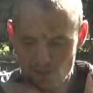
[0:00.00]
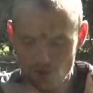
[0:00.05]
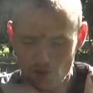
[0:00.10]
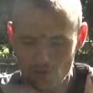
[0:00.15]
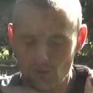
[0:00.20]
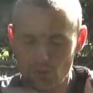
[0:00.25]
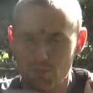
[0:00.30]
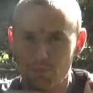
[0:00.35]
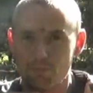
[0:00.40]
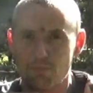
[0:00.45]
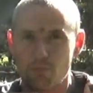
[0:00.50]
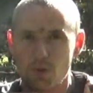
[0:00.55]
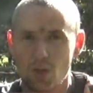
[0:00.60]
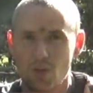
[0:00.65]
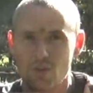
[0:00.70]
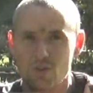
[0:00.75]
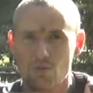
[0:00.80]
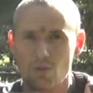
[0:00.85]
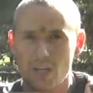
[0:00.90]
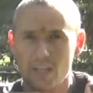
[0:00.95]
to
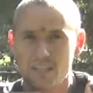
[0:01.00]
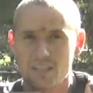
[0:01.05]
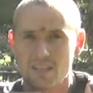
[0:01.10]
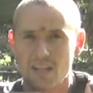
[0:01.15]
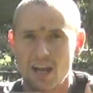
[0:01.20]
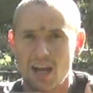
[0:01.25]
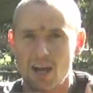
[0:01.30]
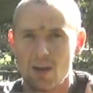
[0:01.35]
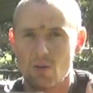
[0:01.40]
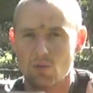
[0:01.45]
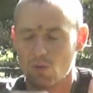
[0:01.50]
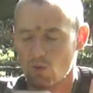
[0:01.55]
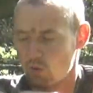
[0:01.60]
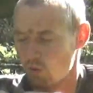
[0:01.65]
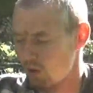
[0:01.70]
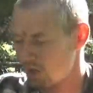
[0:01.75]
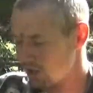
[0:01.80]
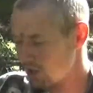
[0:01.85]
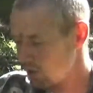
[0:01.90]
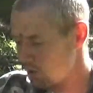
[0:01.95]
burn right down
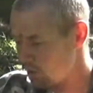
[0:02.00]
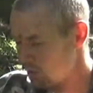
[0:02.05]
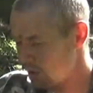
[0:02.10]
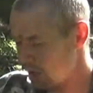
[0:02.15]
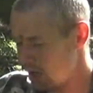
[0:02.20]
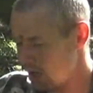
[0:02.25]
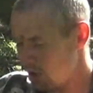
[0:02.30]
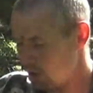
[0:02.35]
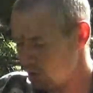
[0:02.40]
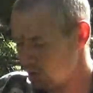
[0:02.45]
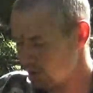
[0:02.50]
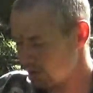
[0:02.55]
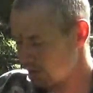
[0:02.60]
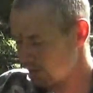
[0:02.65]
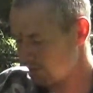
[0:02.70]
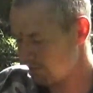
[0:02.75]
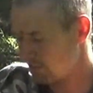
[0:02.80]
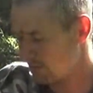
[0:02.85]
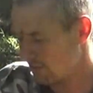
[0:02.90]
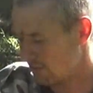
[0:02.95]
or go out
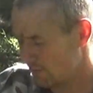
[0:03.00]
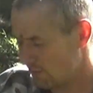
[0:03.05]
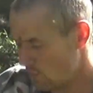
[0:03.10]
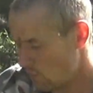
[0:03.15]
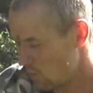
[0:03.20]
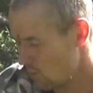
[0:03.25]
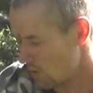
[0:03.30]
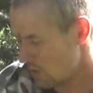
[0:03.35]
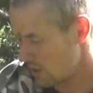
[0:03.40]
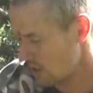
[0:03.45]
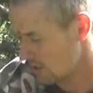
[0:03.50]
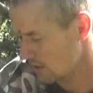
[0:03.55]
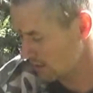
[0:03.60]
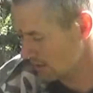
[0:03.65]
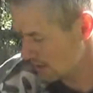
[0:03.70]
before